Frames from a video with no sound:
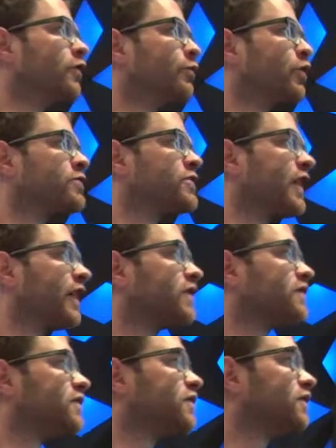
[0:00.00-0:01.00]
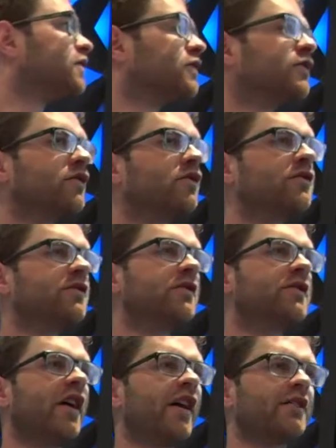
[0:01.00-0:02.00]
project the
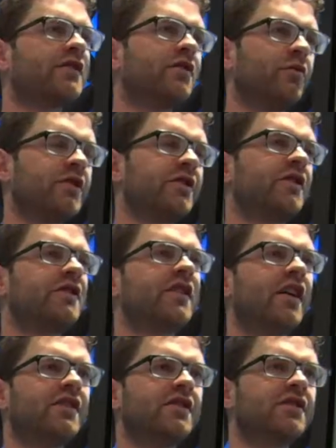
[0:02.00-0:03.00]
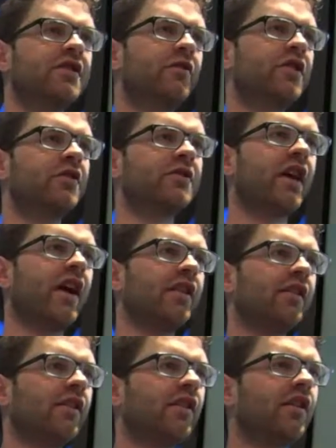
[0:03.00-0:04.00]
text, which in this case is the video
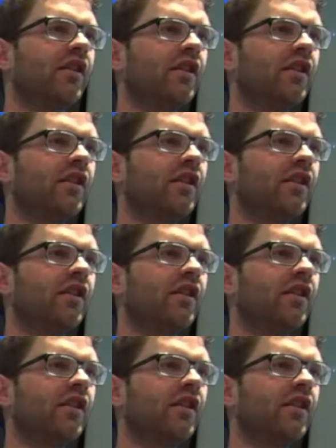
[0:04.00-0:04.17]
title,